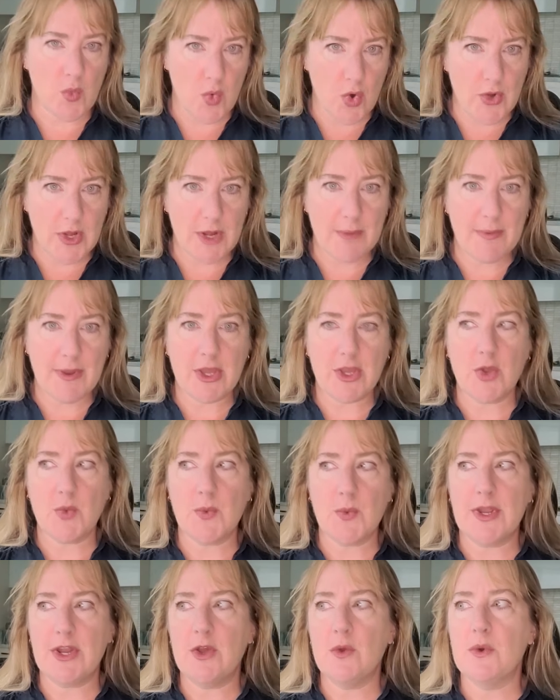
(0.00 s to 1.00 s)
worried about your
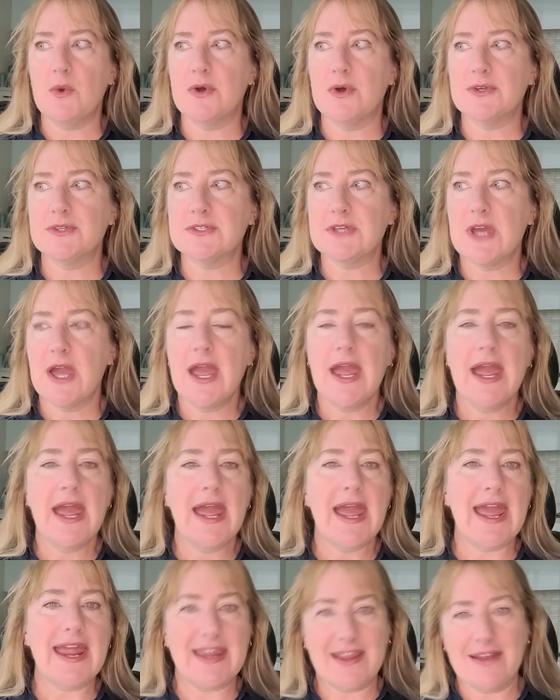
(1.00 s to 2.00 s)
renewals,
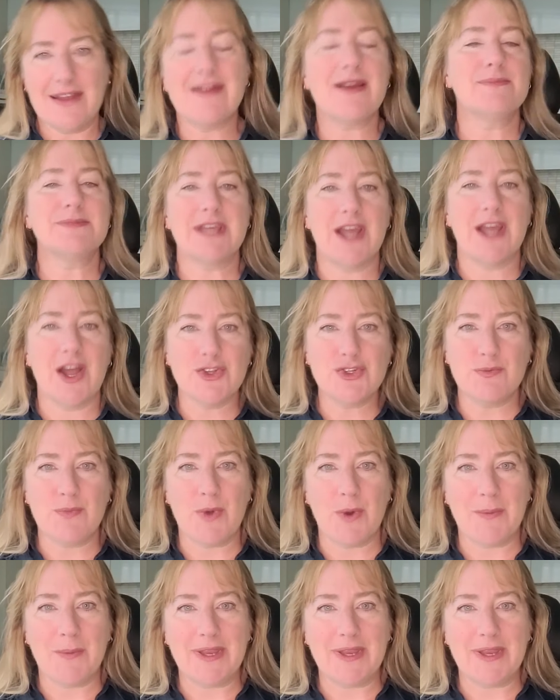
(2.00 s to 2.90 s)
and here comes a gotcha moment.